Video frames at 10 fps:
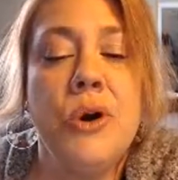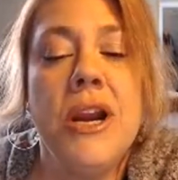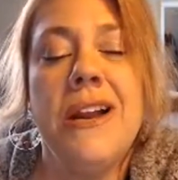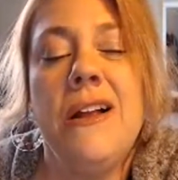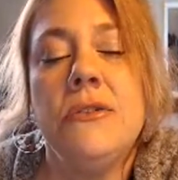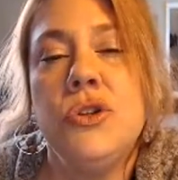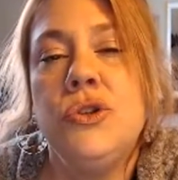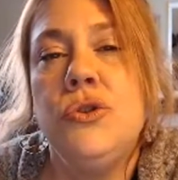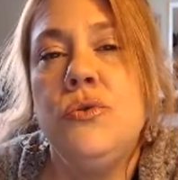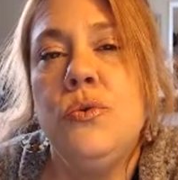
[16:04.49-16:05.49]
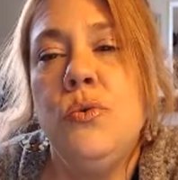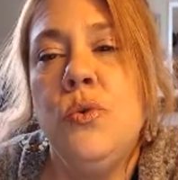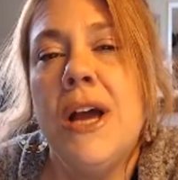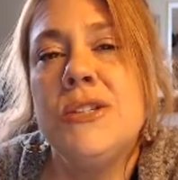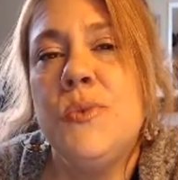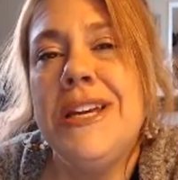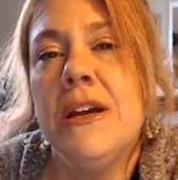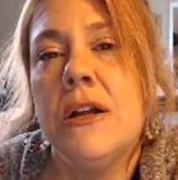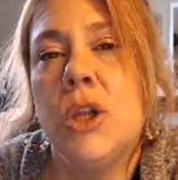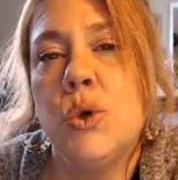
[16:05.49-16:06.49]
And I'll do, as we
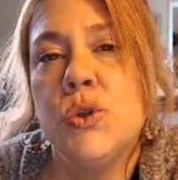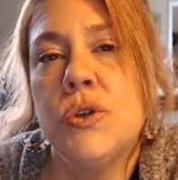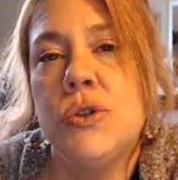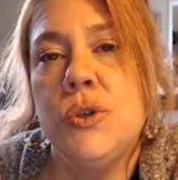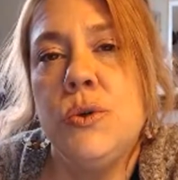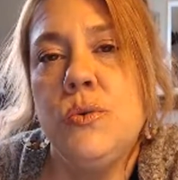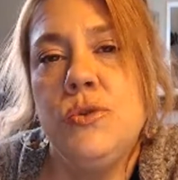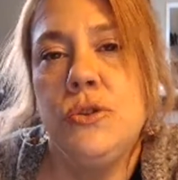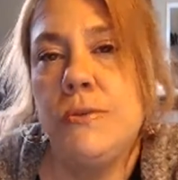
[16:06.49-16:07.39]
get closer to